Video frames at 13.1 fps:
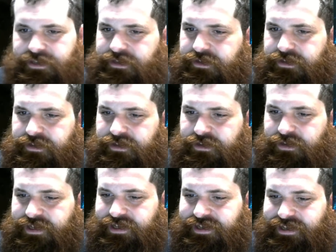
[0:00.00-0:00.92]

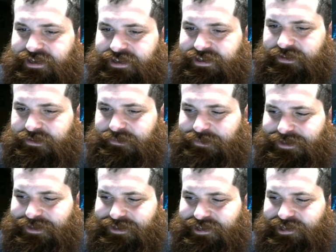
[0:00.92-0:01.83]

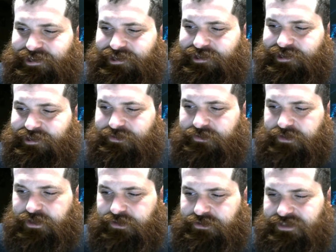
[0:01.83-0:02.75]
being a
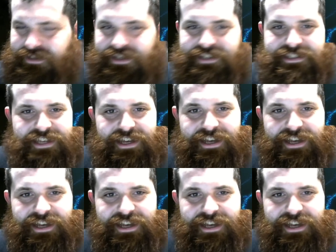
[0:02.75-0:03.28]
cutesy nice guy,